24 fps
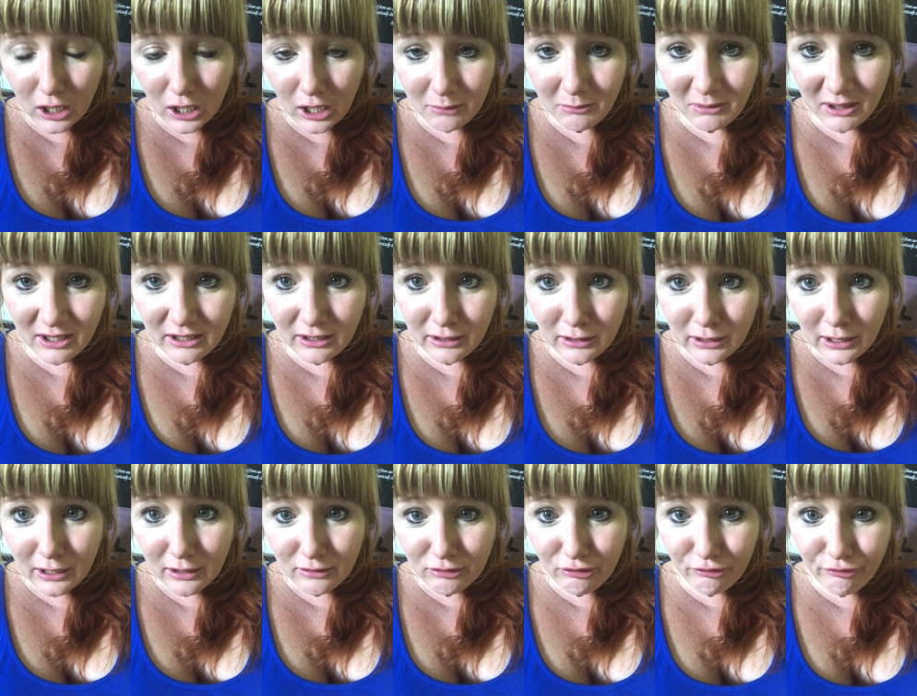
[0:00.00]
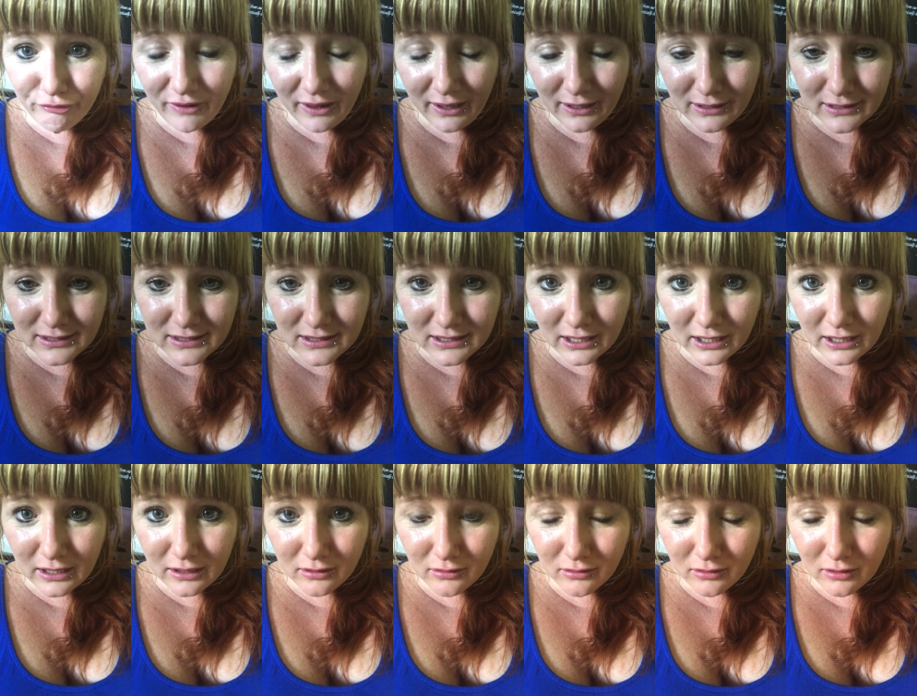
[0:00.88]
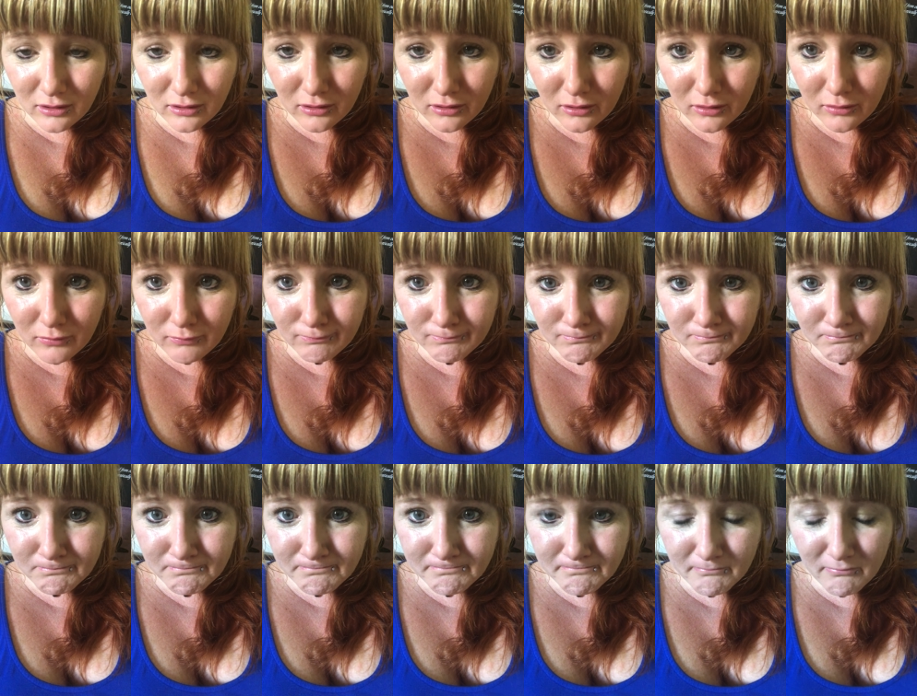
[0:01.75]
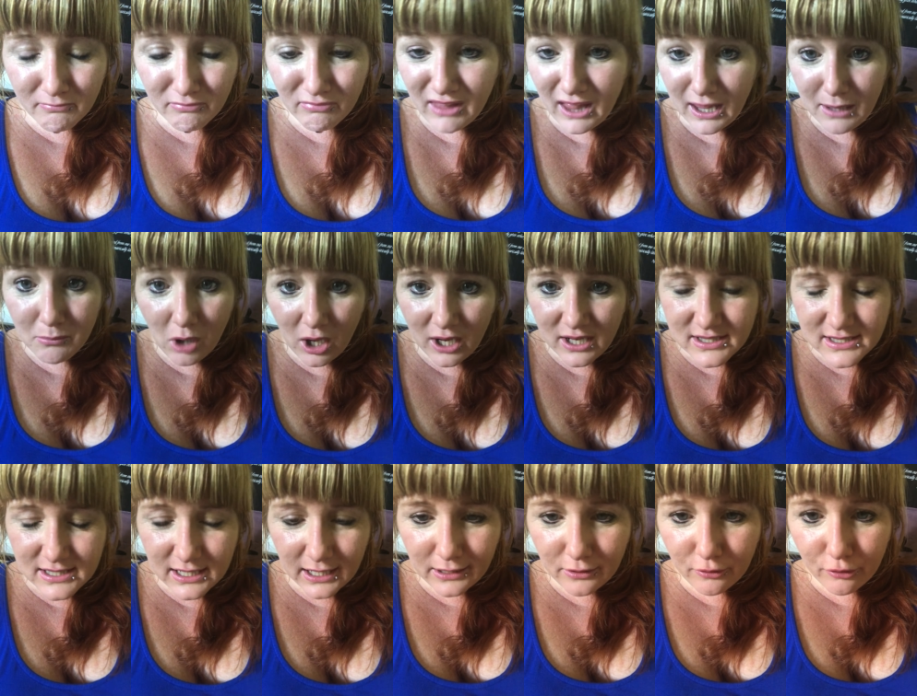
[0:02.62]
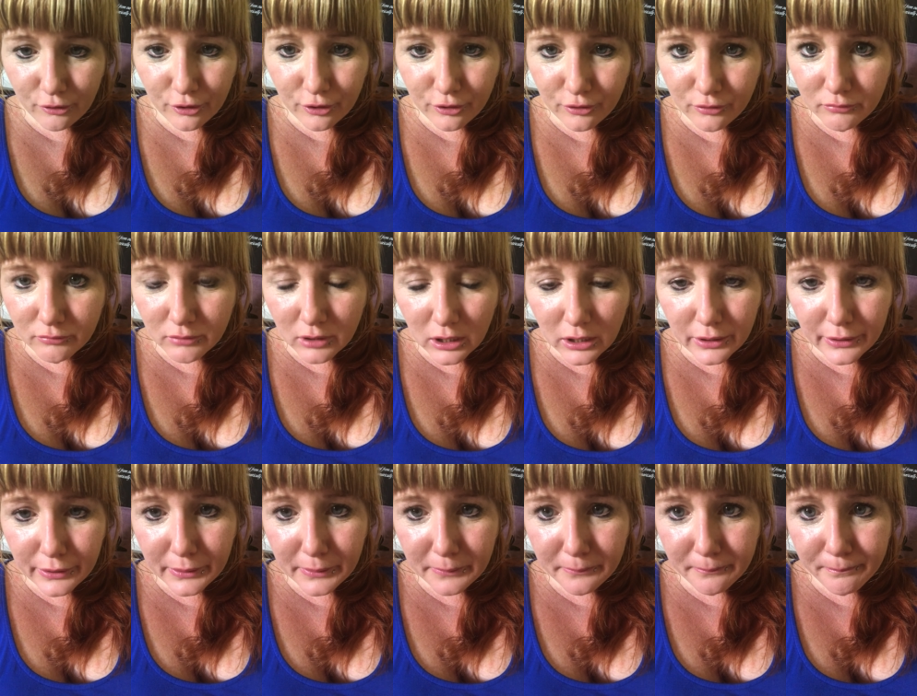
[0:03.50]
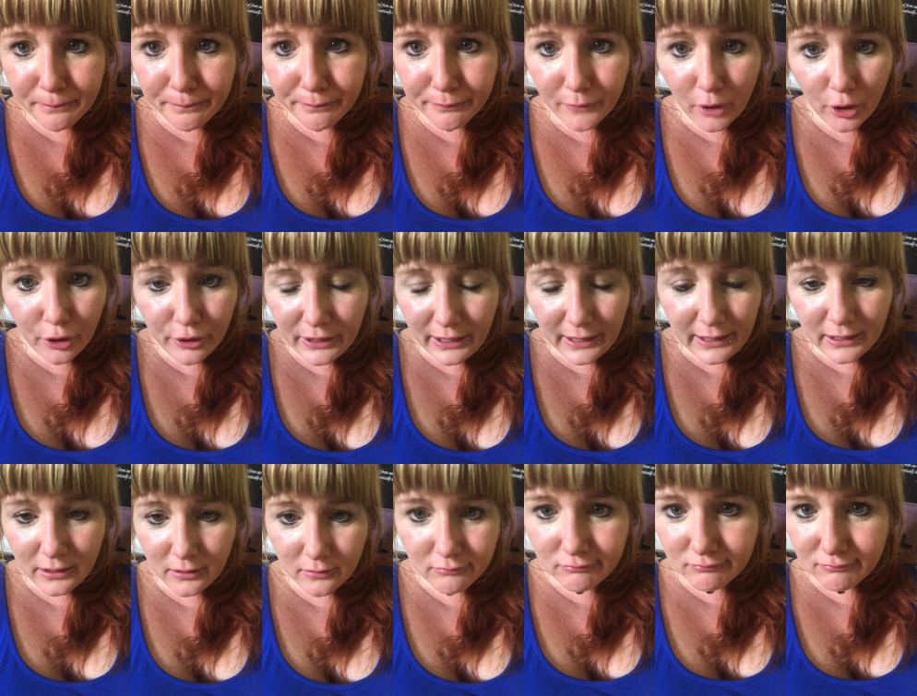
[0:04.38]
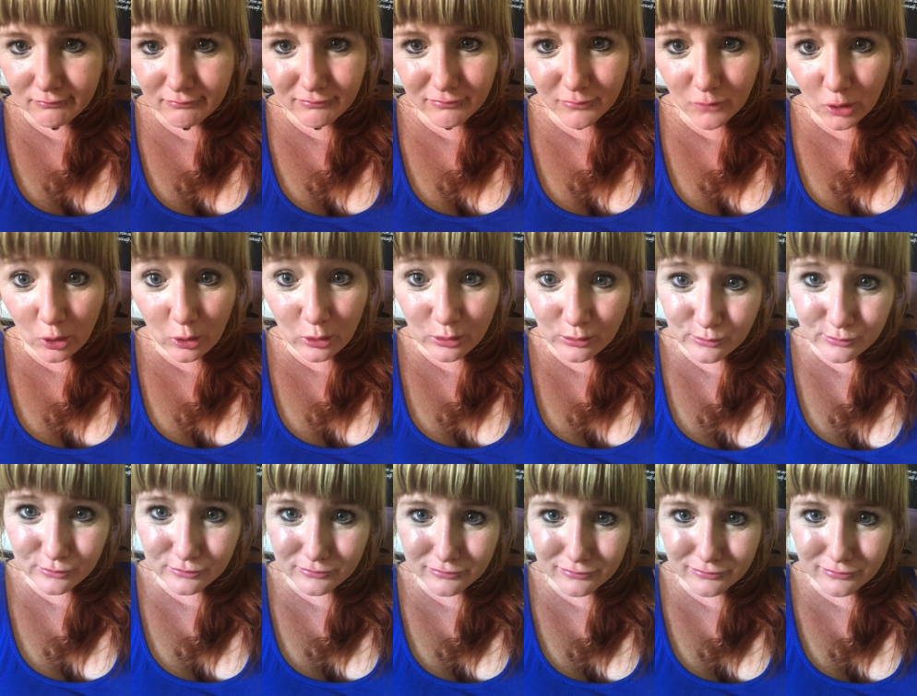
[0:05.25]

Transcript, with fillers: I mean, the fact that um, they might say no, um, okay, cool.